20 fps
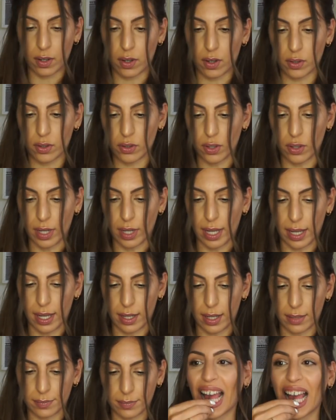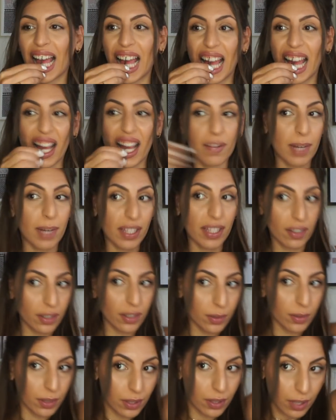on your hair. Am I the
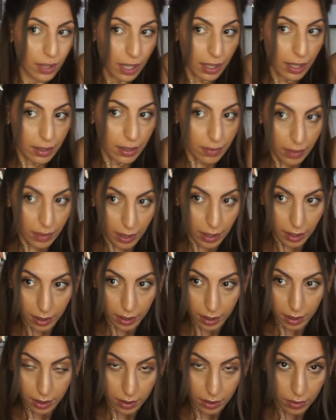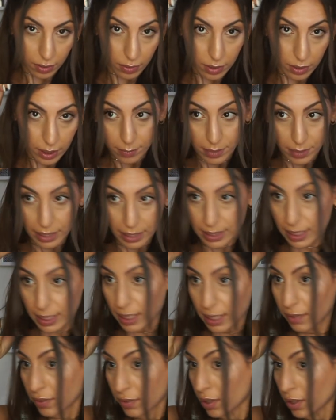only one who kind of like uses their
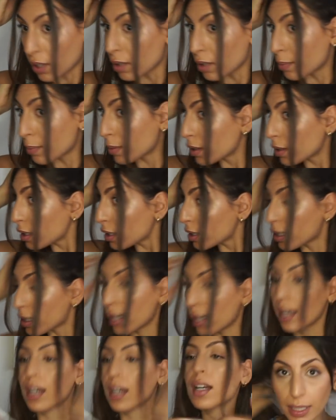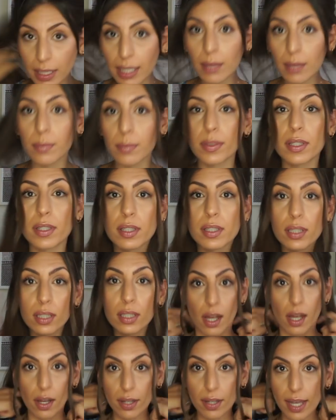teeth to open these hair clips?
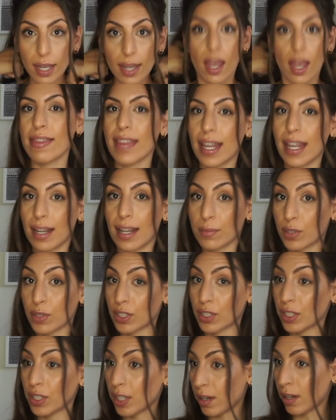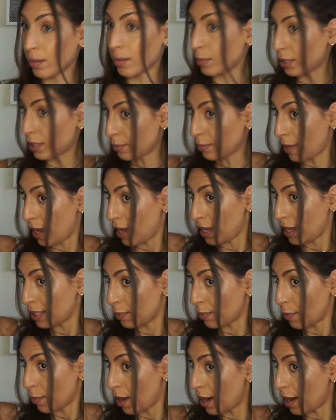Okay, then I'm just going to go in with some
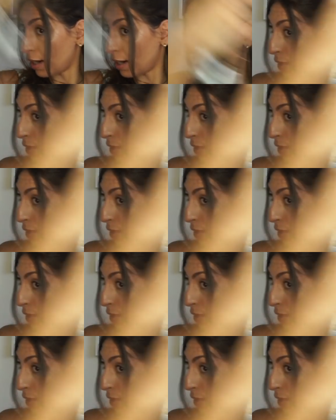hairspray,